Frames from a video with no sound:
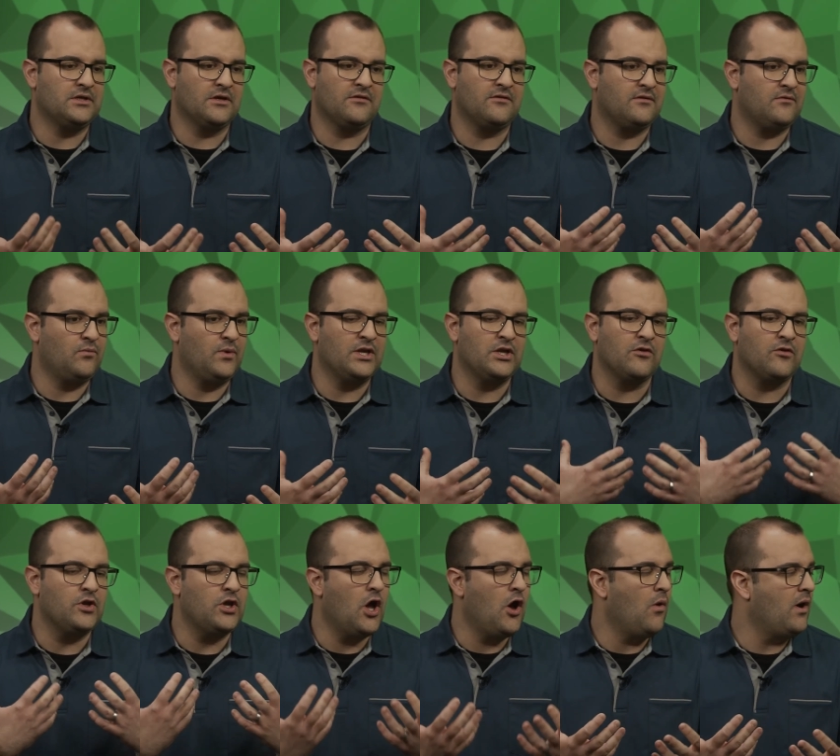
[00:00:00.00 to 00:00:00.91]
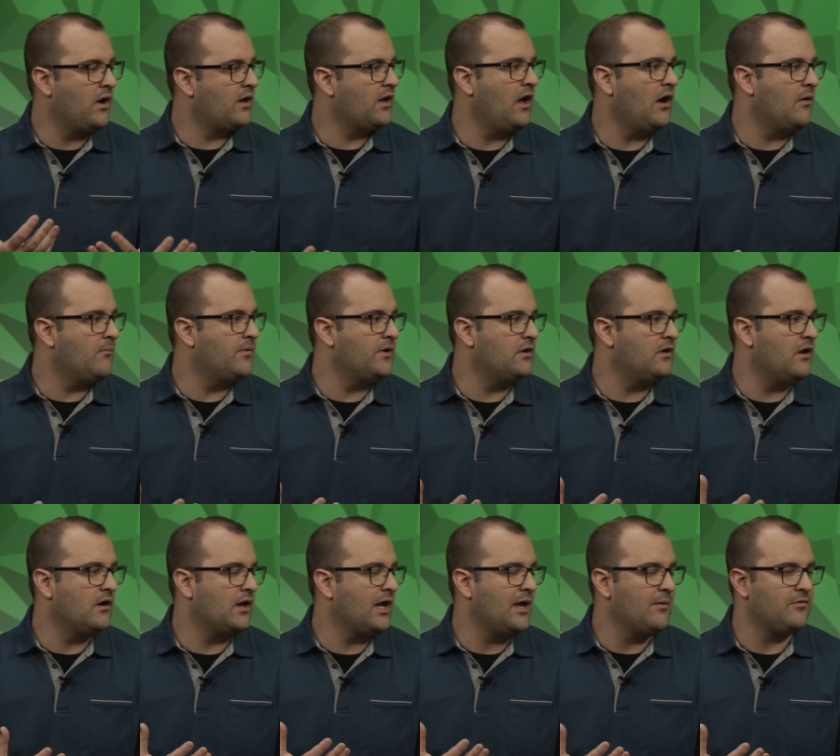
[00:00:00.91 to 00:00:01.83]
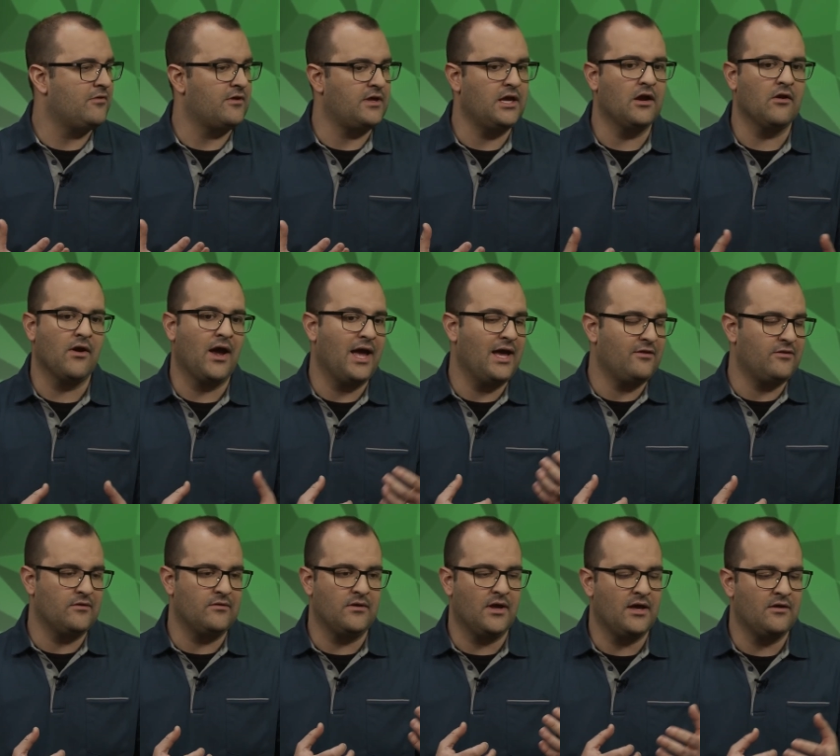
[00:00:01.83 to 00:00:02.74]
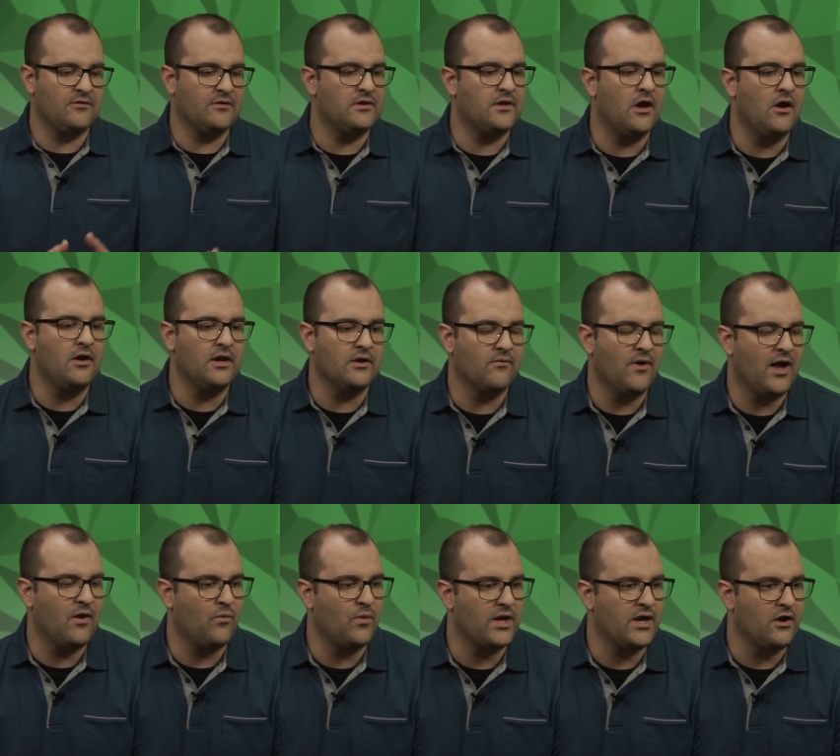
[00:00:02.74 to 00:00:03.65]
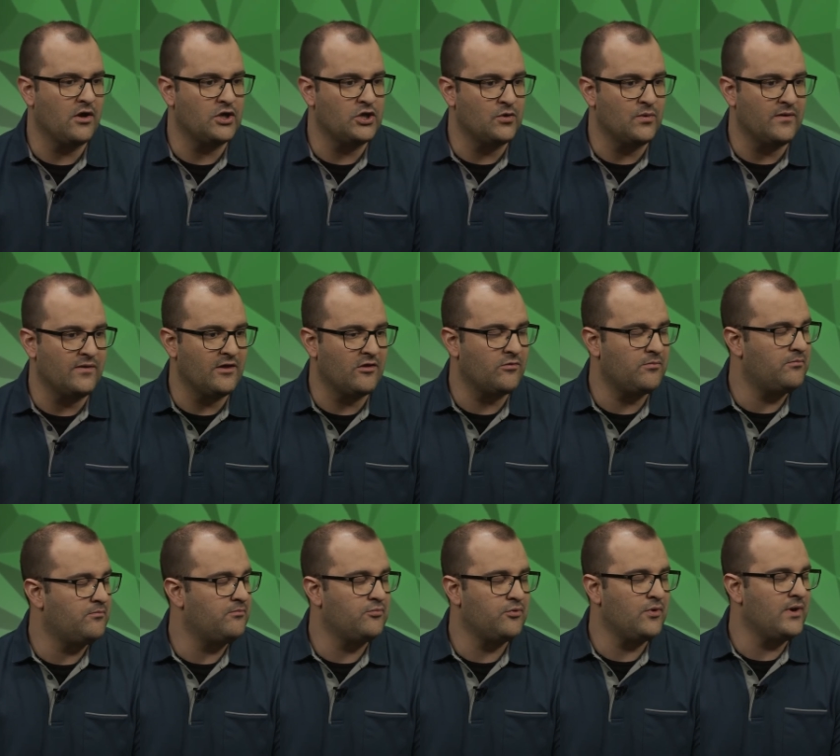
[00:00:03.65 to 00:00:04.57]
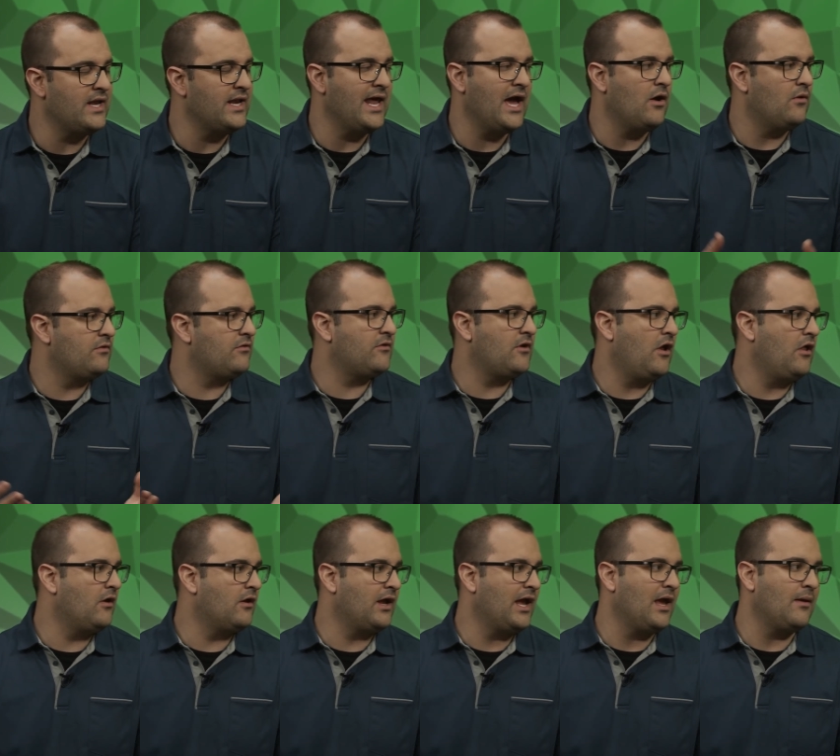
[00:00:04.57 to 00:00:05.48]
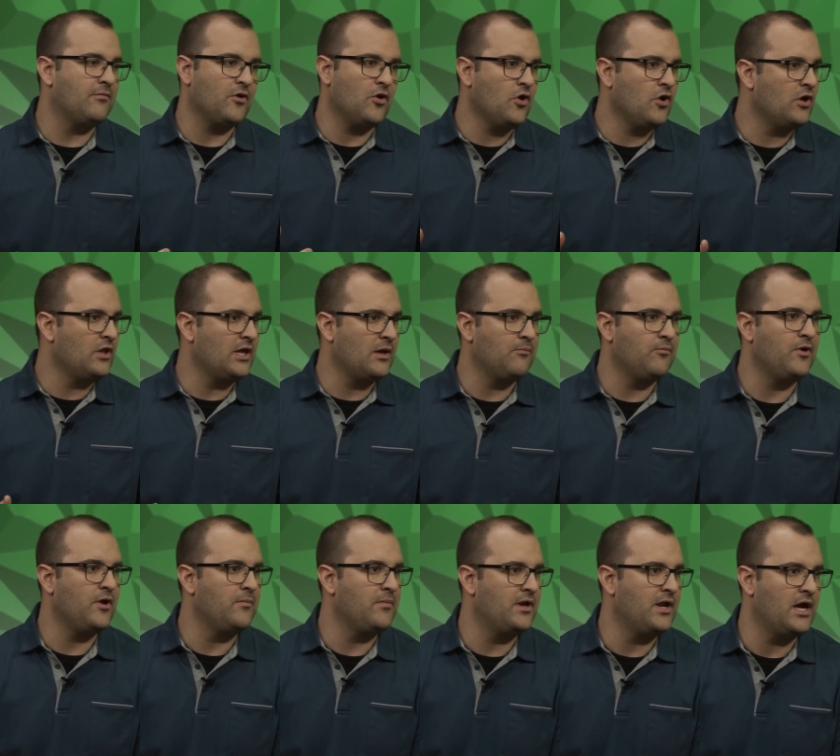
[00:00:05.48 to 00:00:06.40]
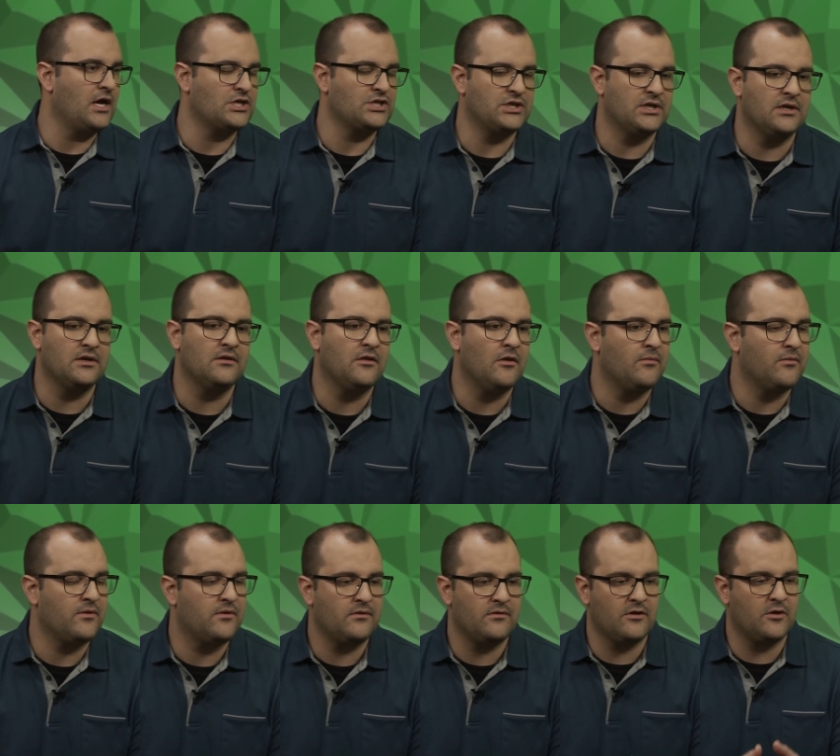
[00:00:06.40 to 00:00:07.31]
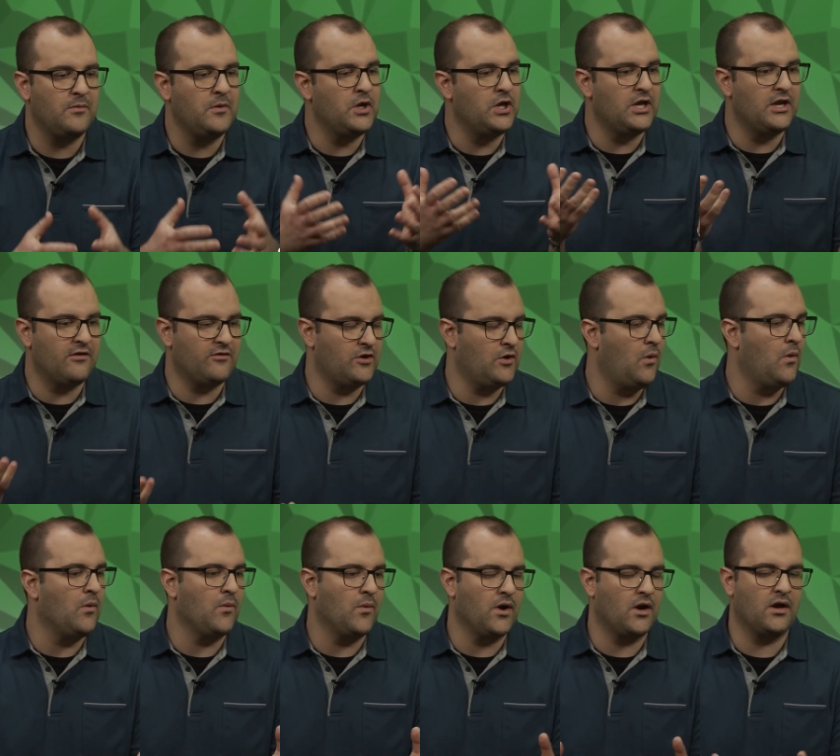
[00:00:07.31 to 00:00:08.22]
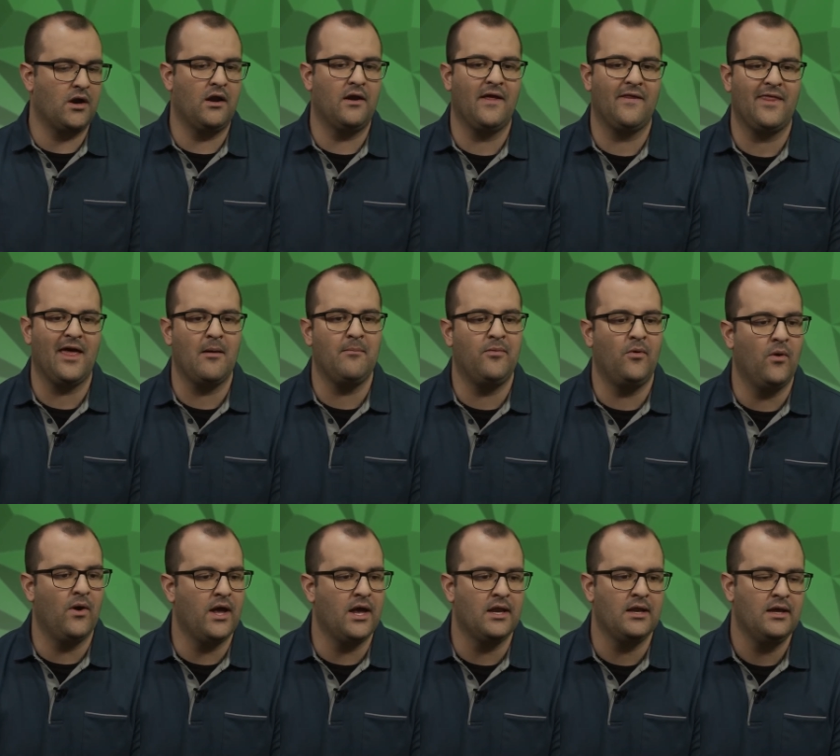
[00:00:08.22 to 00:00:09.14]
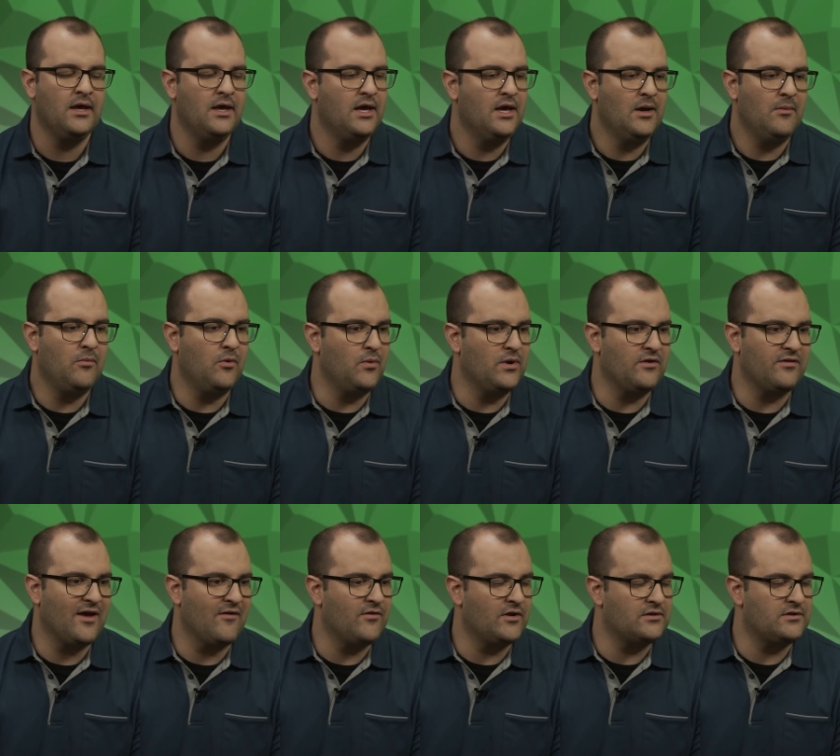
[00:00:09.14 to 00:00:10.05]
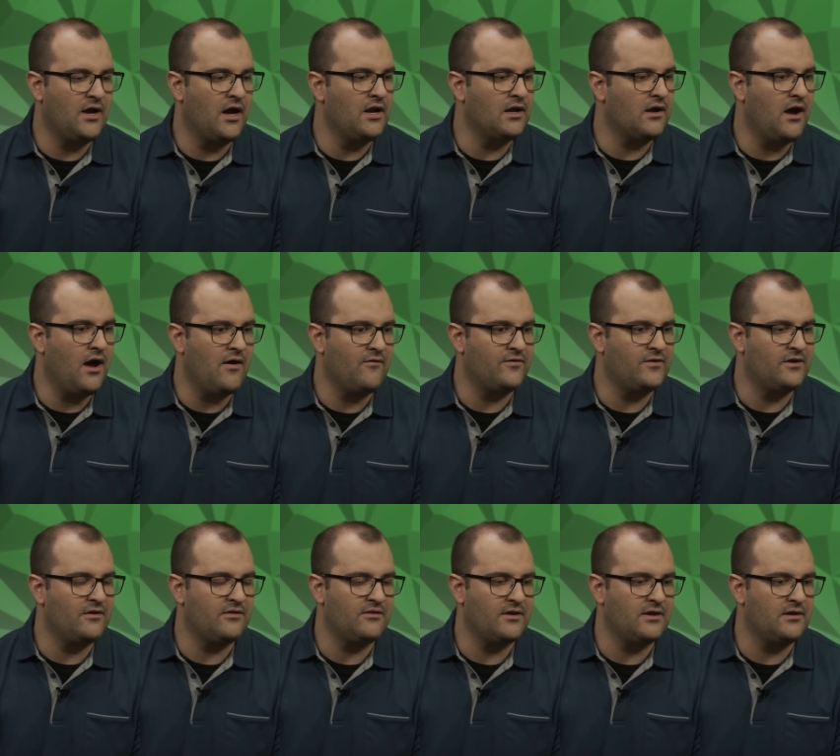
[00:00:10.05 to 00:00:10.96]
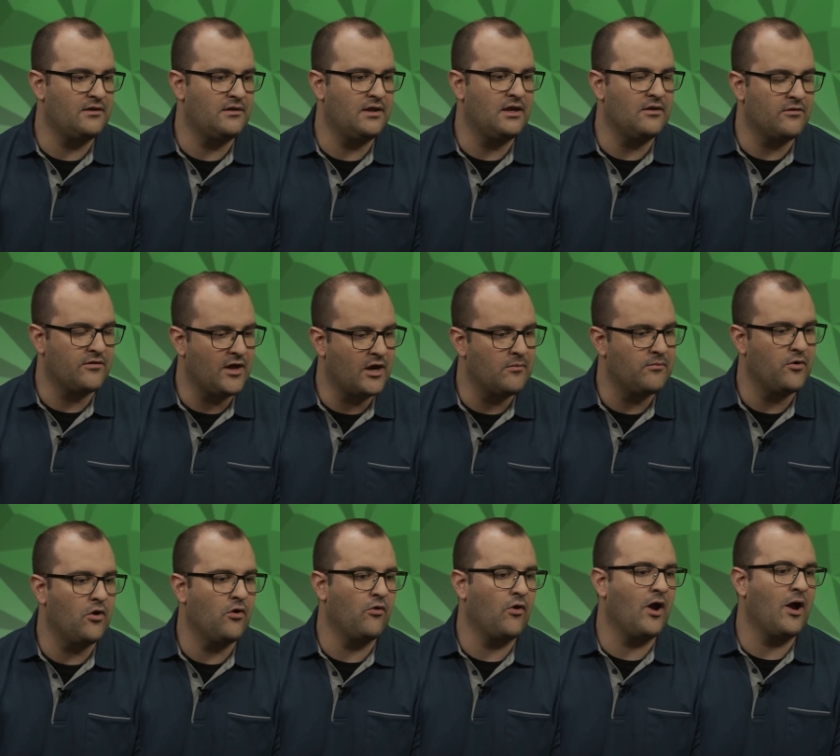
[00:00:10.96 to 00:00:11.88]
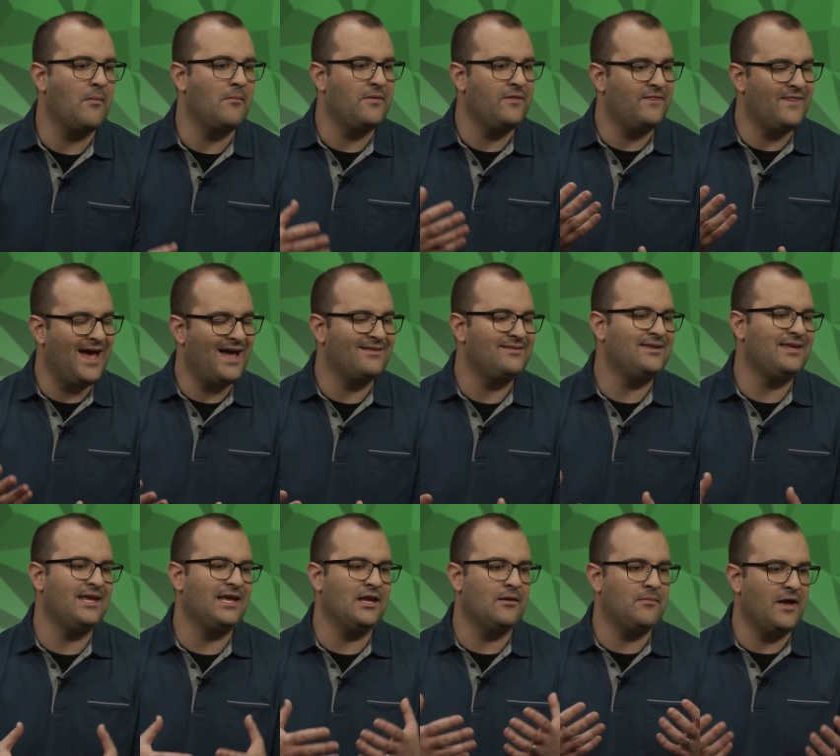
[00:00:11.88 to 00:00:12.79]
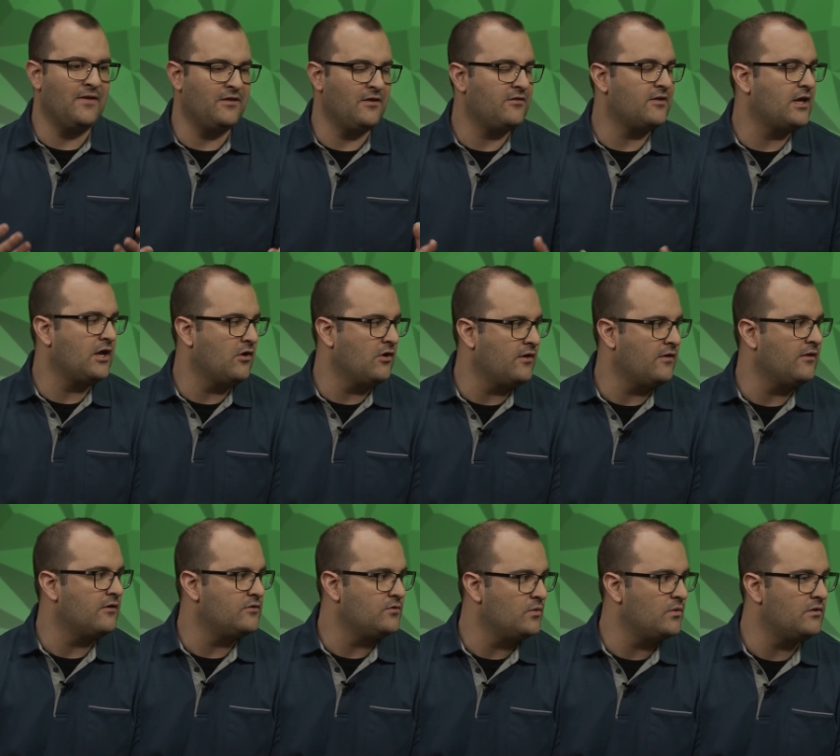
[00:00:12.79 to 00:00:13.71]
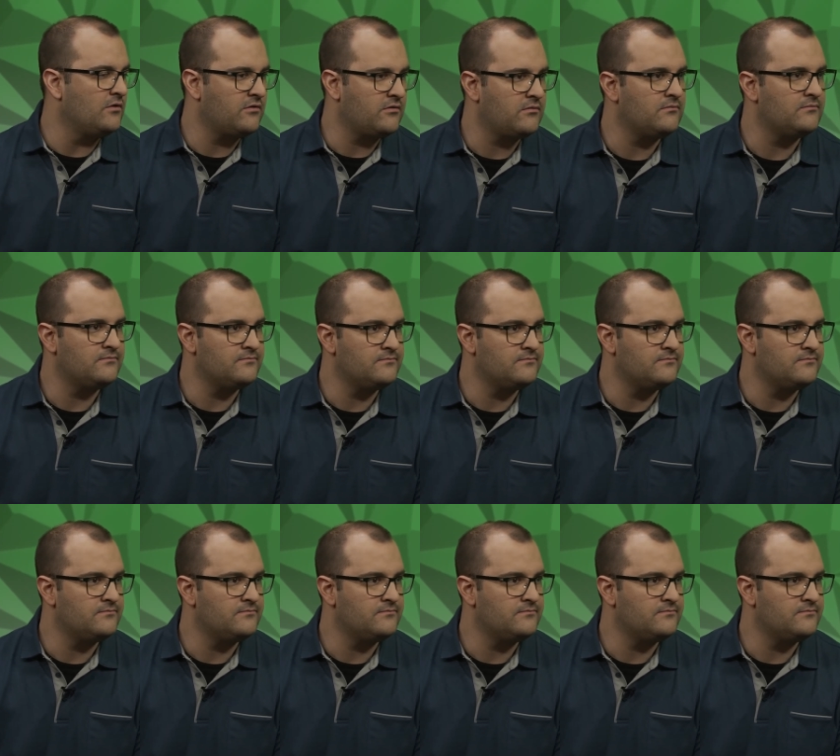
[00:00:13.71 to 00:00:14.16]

just we just know our our build our game secure right as you as you noted right we are doing this pre-announce in all our games early in pre-production the community doesn't know what we're working on at that point but we just have a ton of confidence in our program that team and the security of the tools